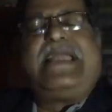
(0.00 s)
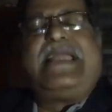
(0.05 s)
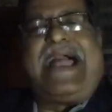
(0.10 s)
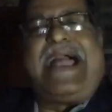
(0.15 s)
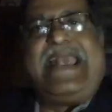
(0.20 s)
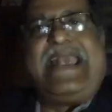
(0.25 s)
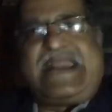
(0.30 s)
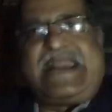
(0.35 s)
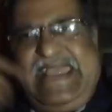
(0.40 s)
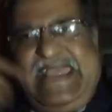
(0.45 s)
and
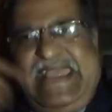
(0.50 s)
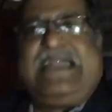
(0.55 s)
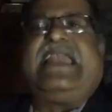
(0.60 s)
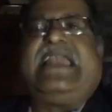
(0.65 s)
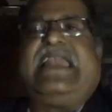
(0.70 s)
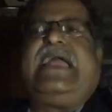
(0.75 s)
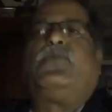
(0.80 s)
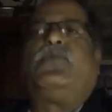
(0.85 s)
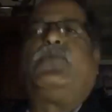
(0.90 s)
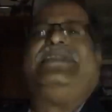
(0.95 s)

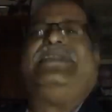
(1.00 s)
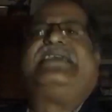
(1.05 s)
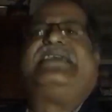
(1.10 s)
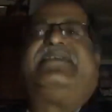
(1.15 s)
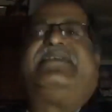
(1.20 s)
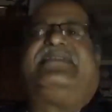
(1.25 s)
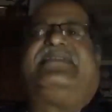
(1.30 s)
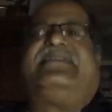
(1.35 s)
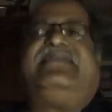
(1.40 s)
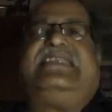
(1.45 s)
reconnect with that
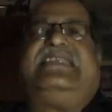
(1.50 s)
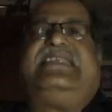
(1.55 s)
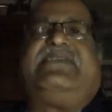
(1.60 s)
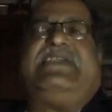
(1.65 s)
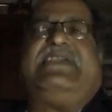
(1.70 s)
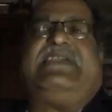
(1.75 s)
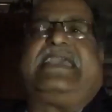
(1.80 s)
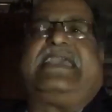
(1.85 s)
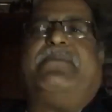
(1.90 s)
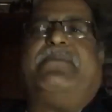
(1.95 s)

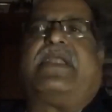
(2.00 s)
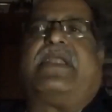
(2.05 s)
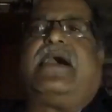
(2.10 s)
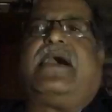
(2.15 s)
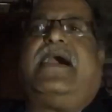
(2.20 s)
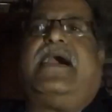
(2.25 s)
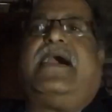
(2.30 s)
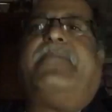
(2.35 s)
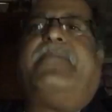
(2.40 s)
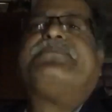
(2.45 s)
CCTV
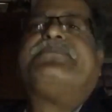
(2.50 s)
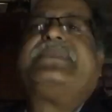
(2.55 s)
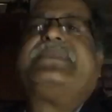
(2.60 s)
camera,